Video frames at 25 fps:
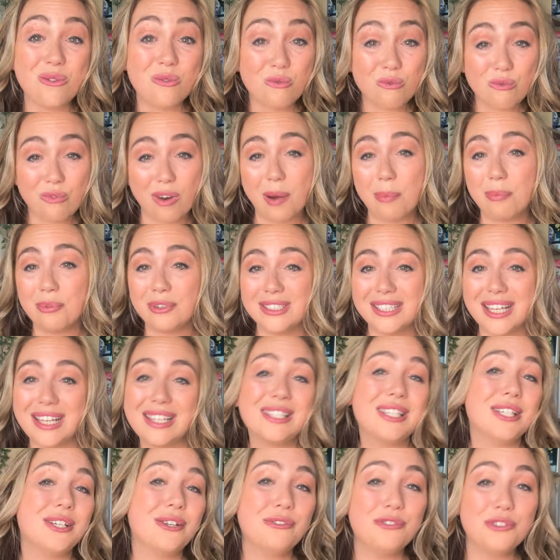
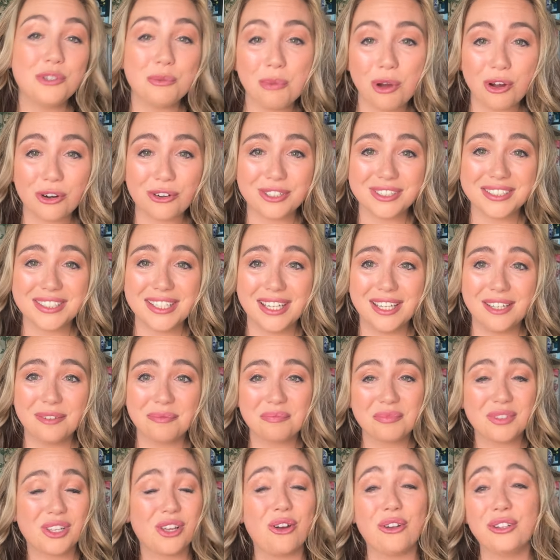representative
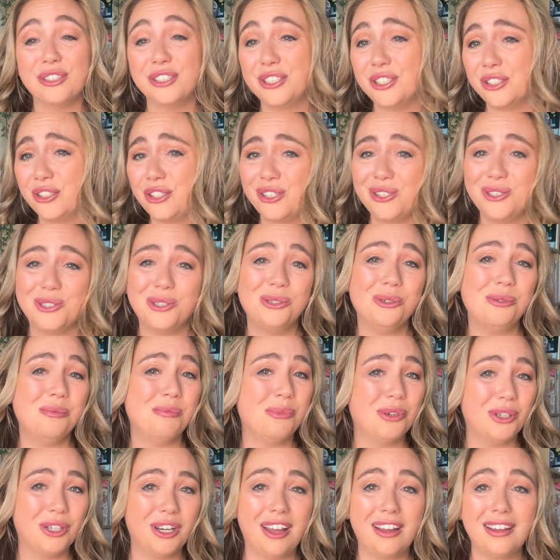democracy, constitutional
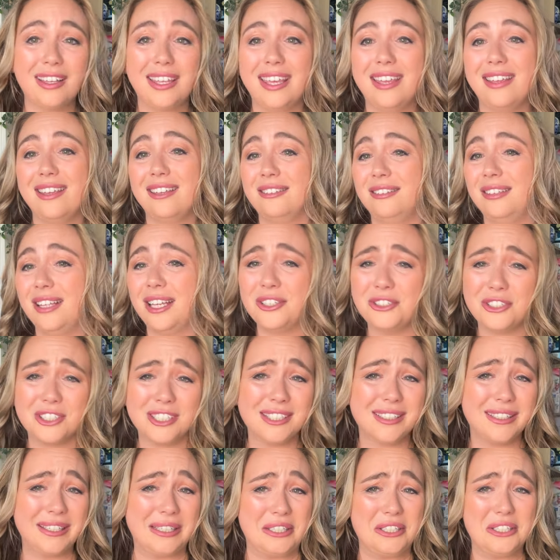monarchy,
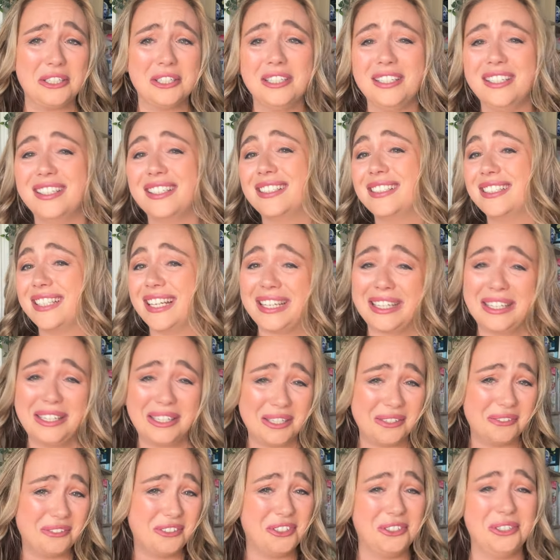legislature,
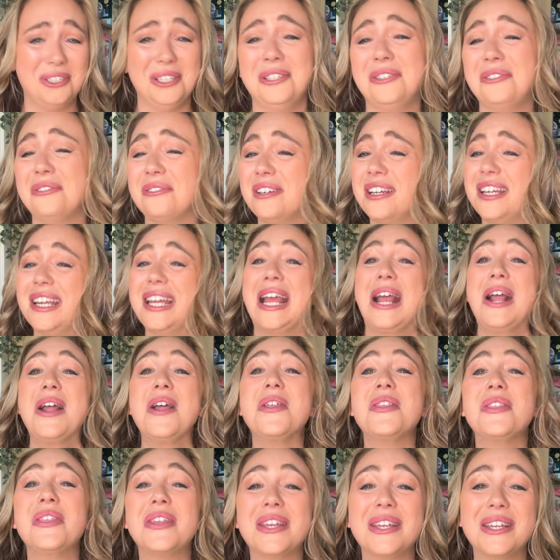executive, judiciary,
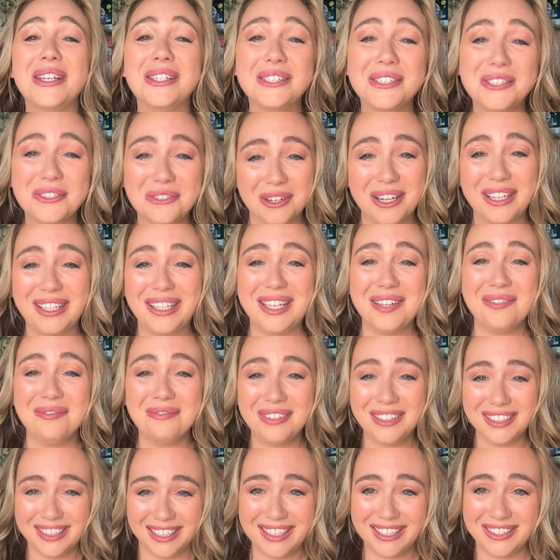the Australian
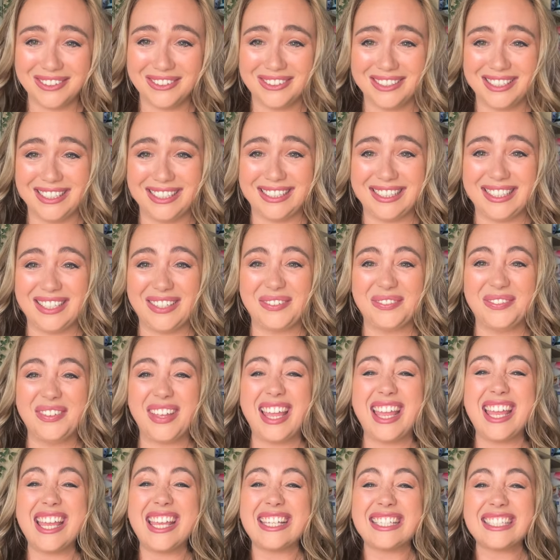political system
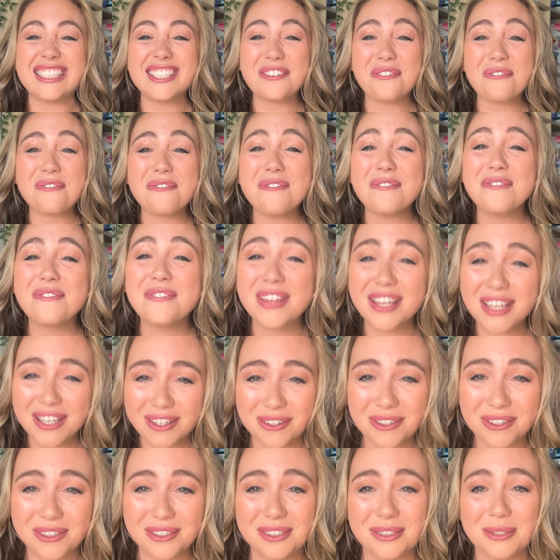is
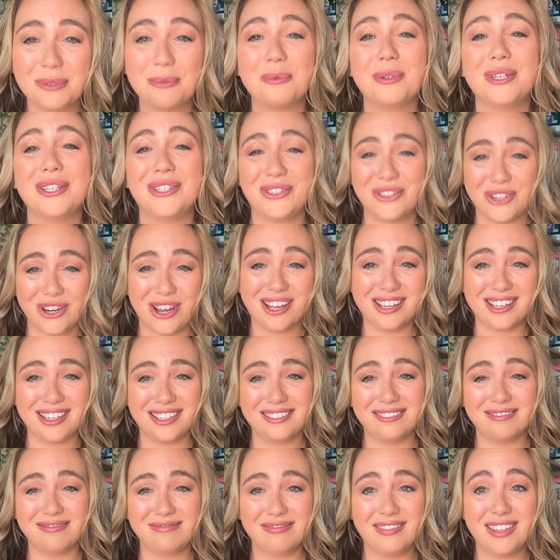filled with
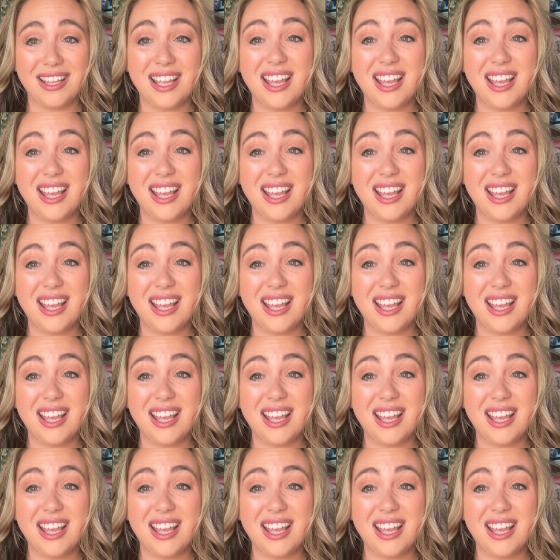jargon,